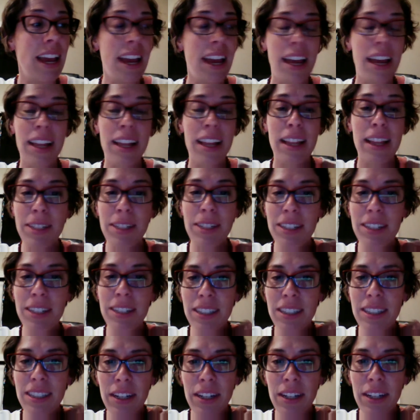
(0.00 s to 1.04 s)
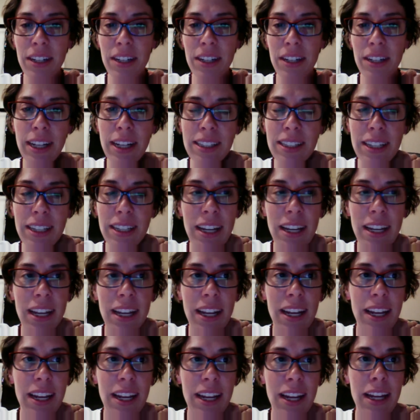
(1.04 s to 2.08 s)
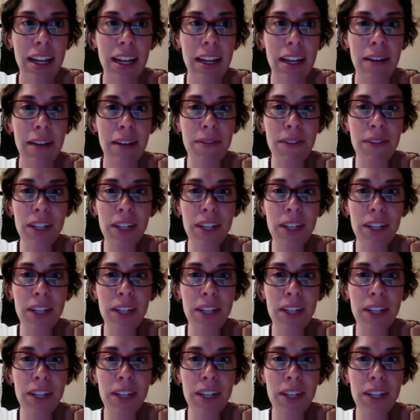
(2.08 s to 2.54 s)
And let me just tell you guys, if